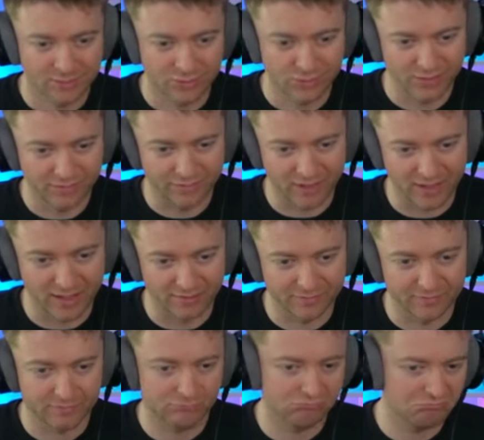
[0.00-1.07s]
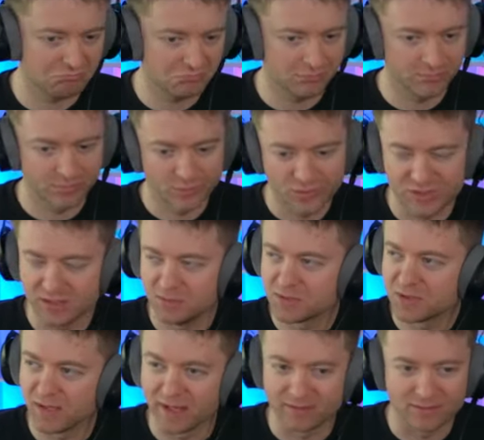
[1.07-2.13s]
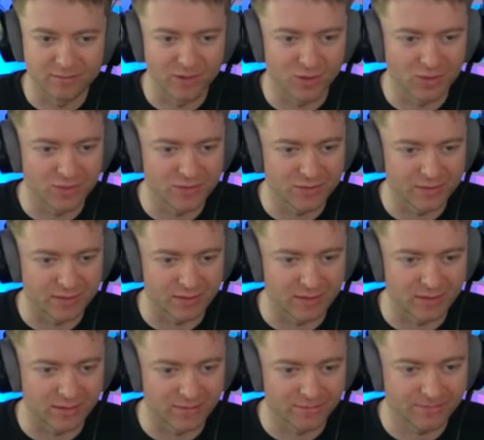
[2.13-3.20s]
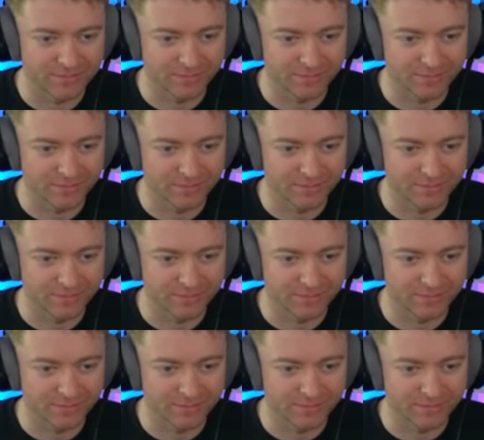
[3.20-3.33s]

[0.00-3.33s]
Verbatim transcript: g5 seems like the most uh,